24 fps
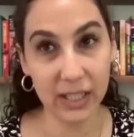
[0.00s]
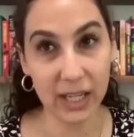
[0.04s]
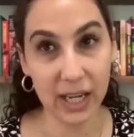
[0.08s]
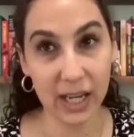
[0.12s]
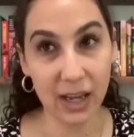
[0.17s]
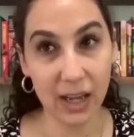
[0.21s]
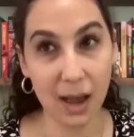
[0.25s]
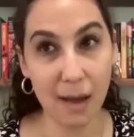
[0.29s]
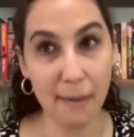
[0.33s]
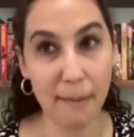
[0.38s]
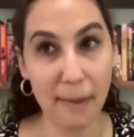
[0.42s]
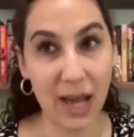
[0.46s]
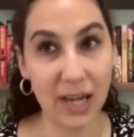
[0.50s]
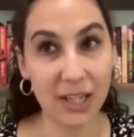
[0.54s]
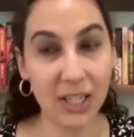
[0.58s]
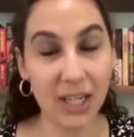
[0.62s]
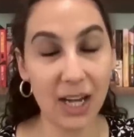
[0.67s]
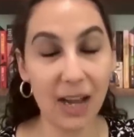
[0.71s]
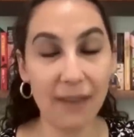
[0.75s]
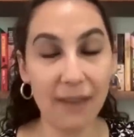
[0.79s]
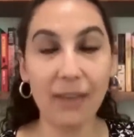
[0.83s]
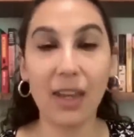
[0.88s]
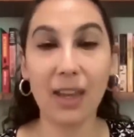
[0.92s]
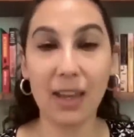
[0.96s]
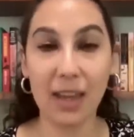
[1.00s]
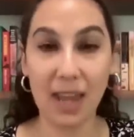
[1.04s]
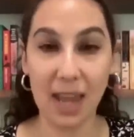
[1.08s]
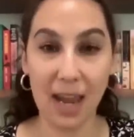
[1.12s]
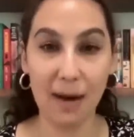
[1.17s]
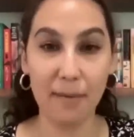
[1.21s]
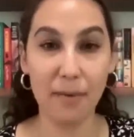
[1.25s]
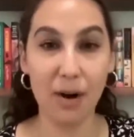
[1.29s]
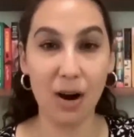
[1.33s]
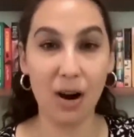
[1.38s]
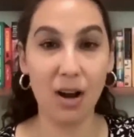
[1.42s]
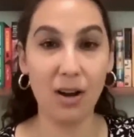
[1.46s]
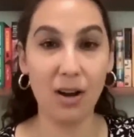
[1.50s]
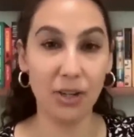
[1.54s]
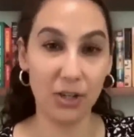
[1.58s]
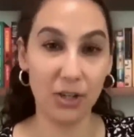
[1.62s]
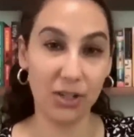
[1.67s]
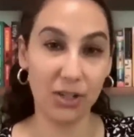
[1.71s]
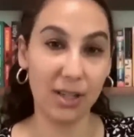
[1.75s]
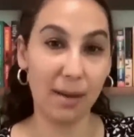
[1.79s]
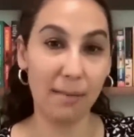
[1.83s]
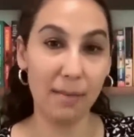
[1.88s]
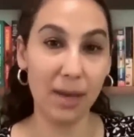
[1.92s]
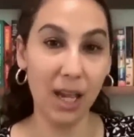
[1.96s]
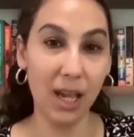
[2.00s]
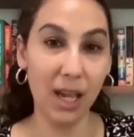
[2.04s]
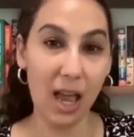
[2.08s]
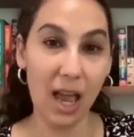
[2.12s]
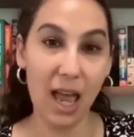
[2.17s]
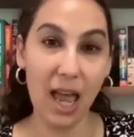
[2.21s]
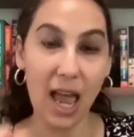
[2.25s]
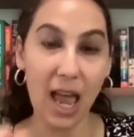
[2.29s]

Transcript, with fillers: like imagine having a camera on your stomach